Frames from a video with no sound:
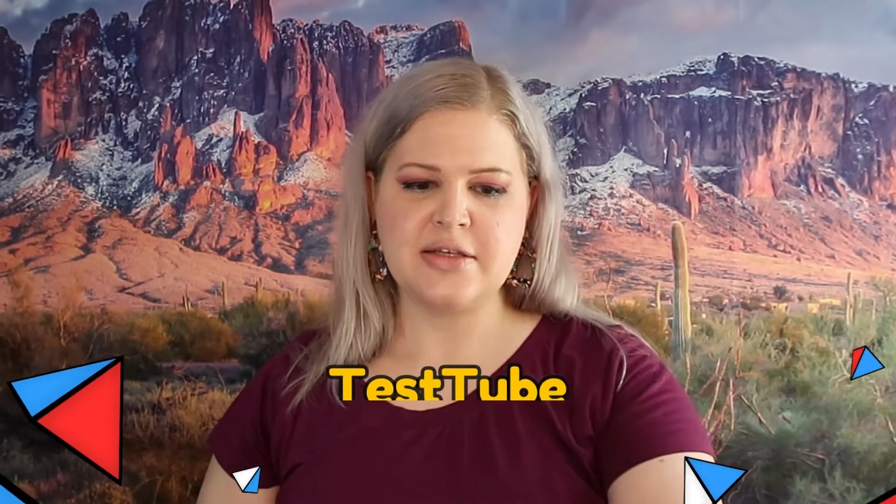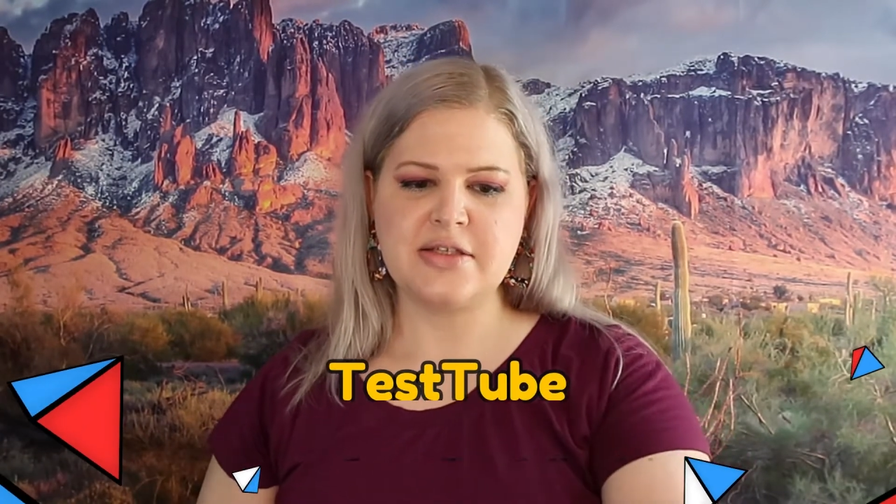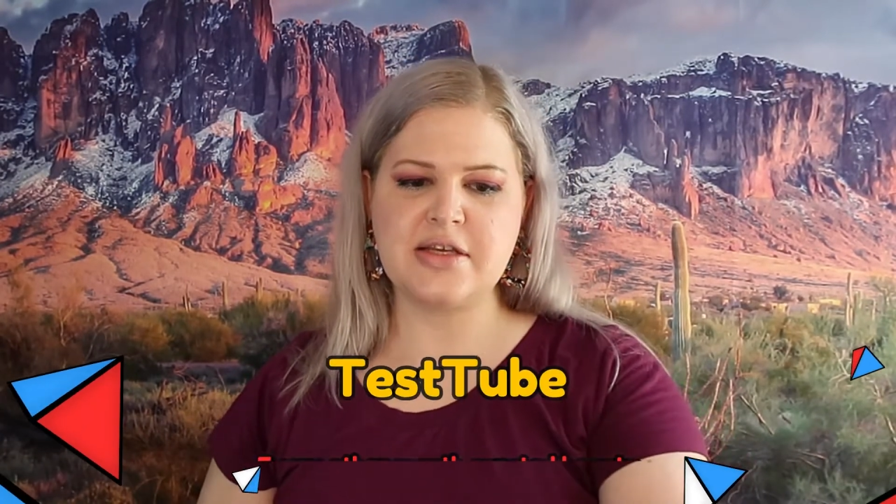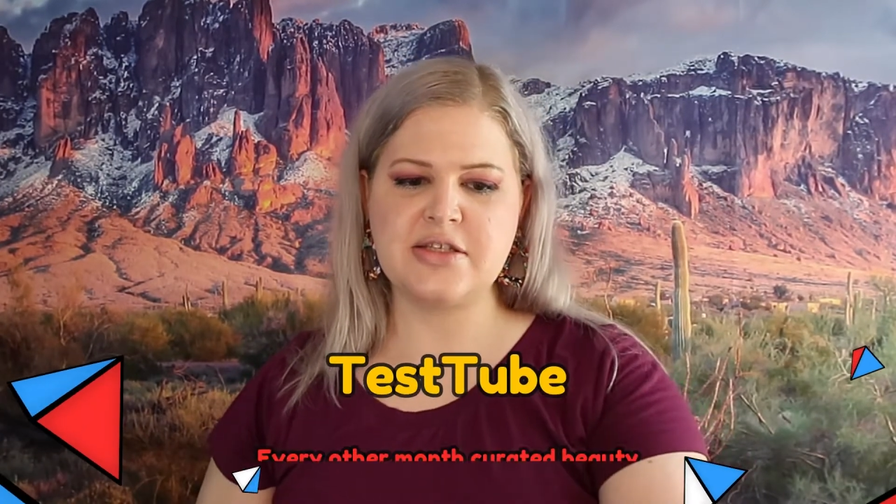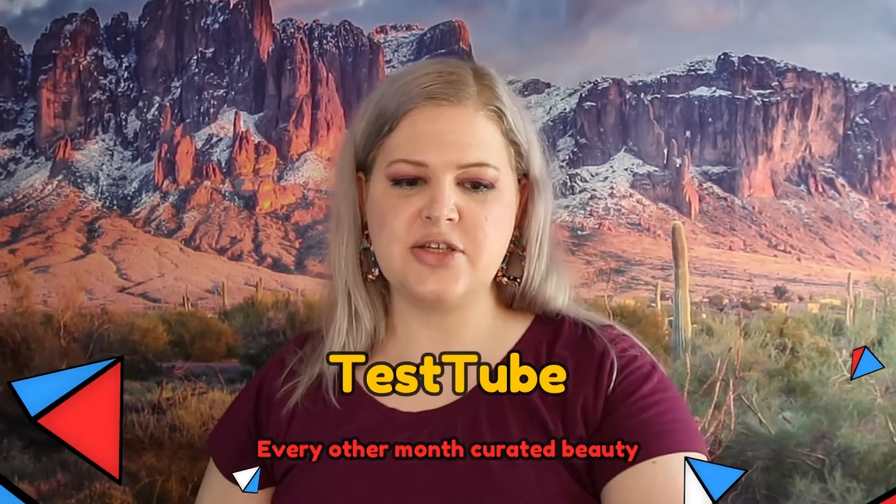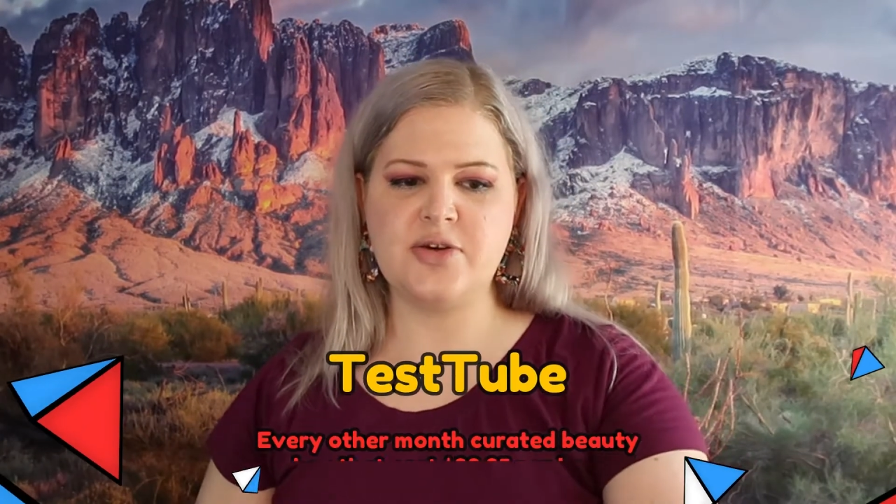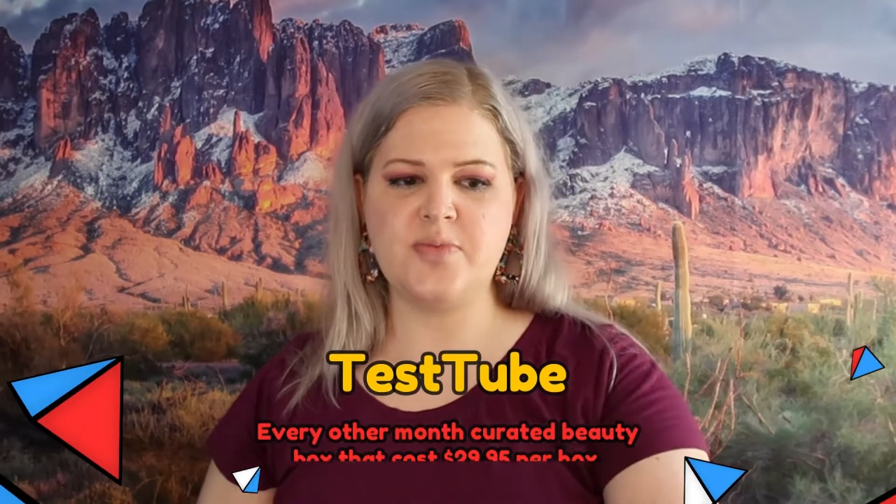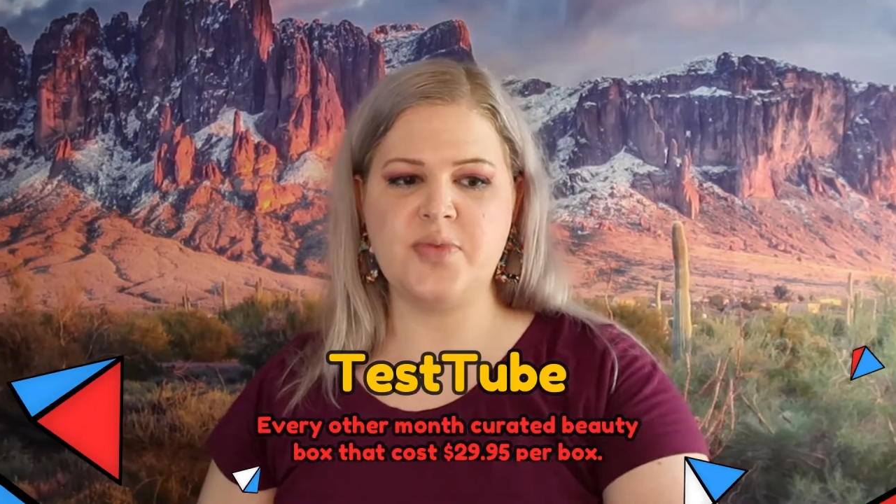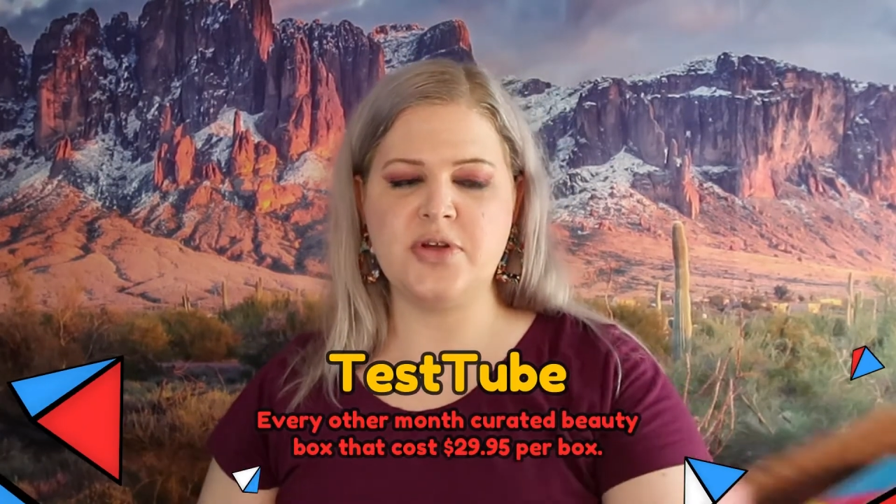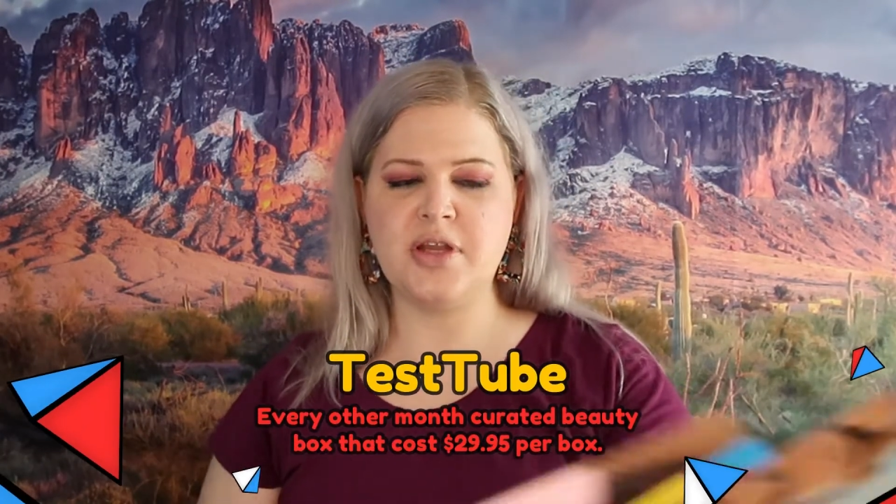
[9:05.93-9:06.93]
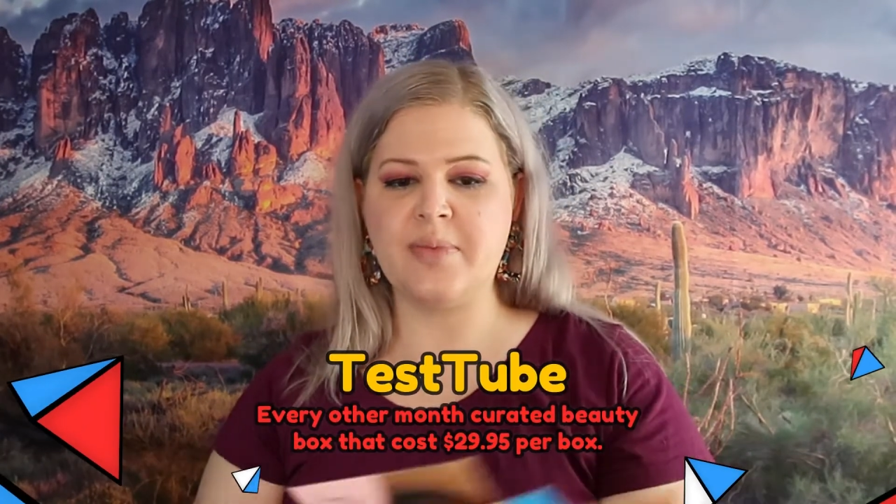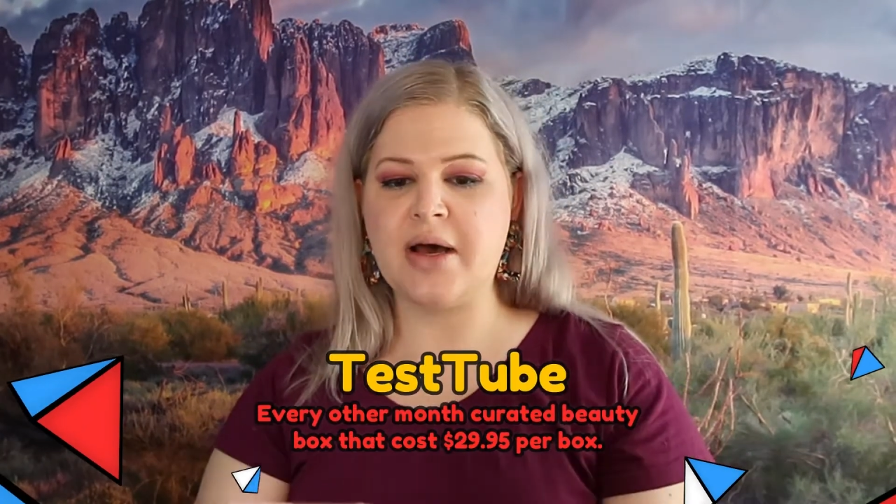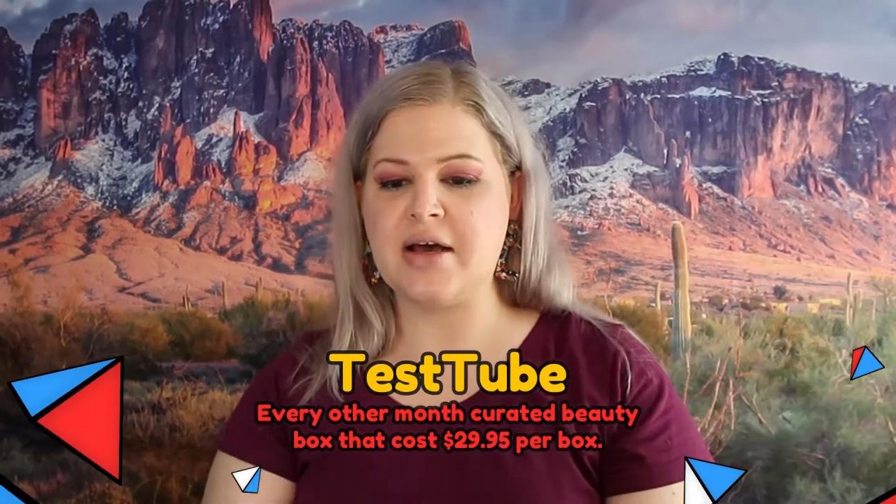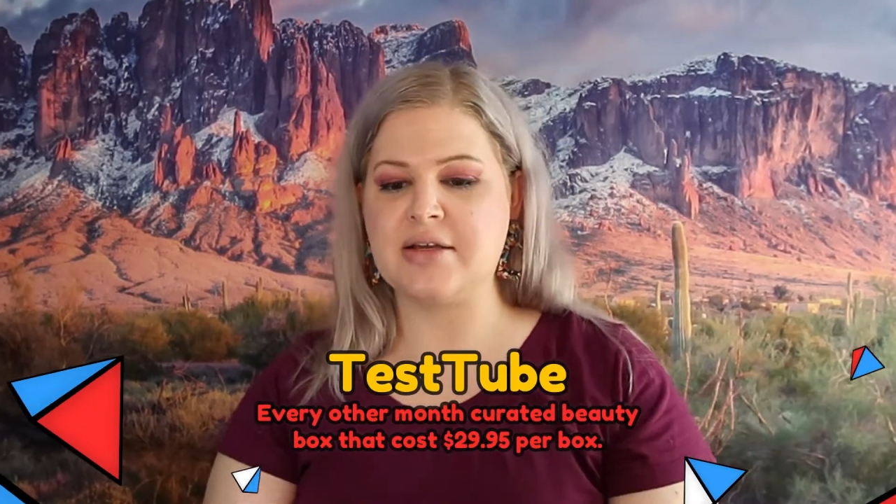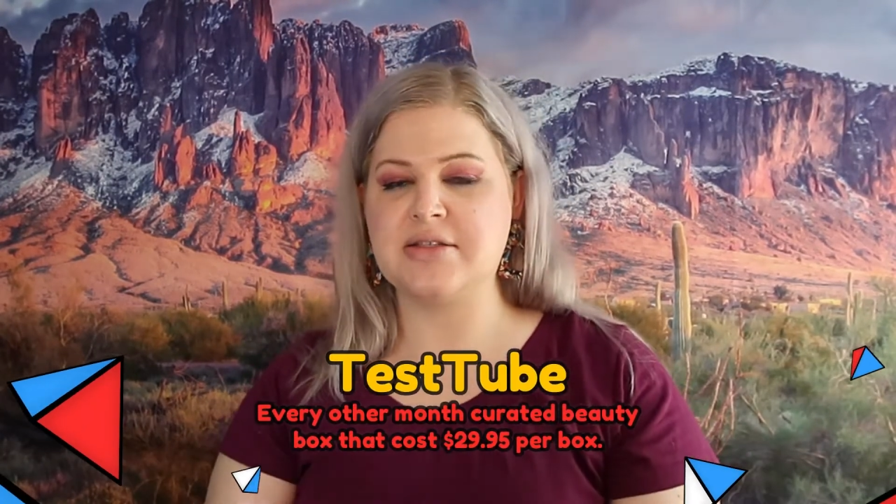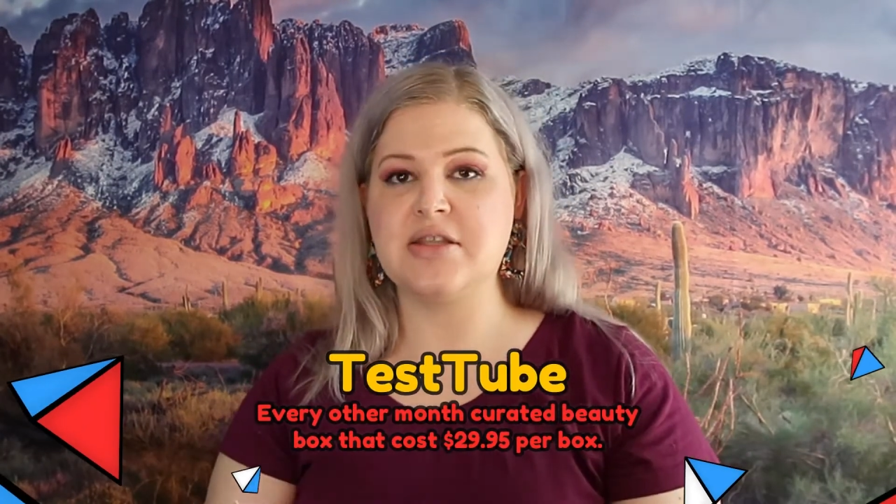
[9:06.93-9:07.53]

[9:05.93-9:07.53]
TestTube beauty box.